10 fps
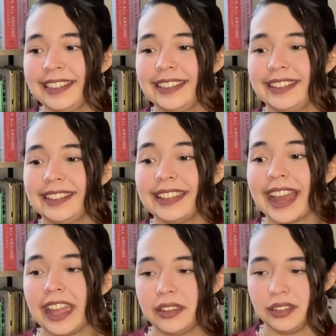
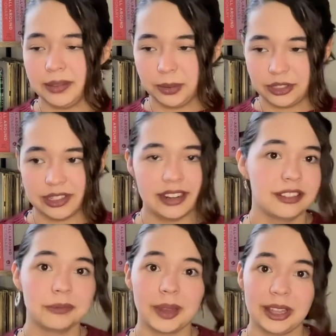90%
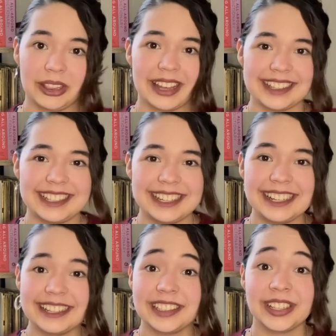of my closet
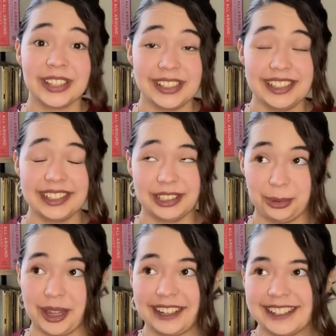is hoodies and
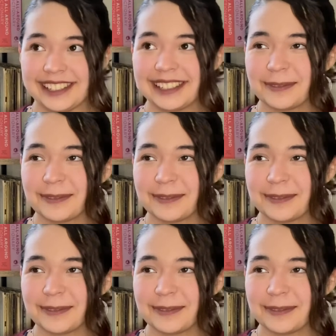sweaters.